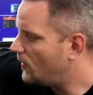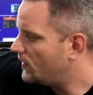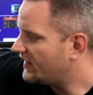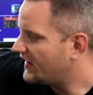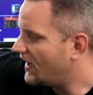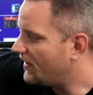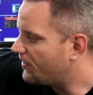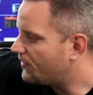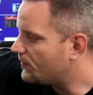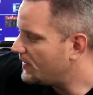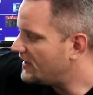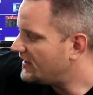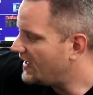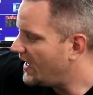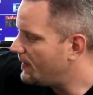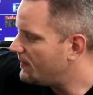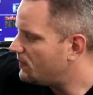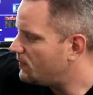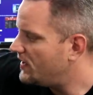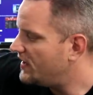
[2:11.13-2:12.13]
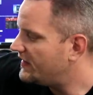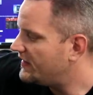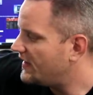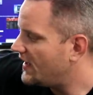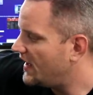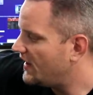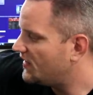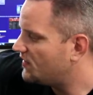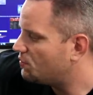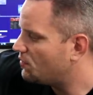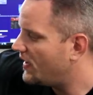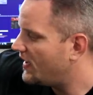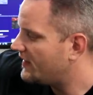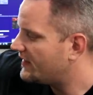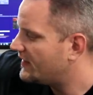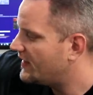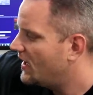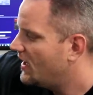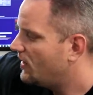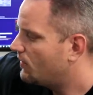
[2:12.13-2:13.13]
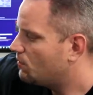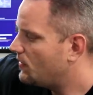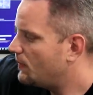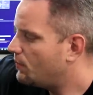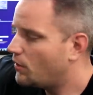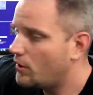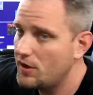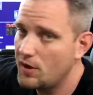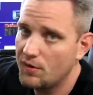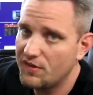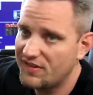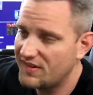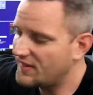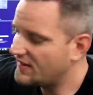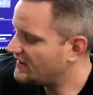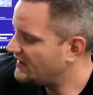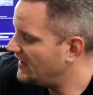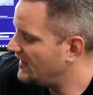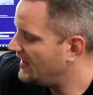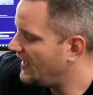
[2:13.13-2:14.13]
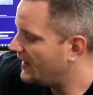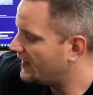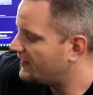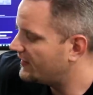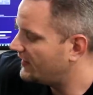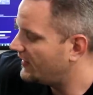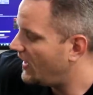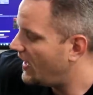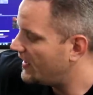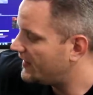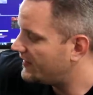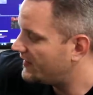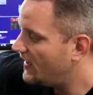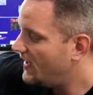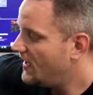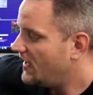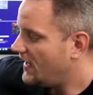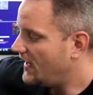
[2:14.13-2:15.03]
It's got three times PCI Express, 3.0 16x slots.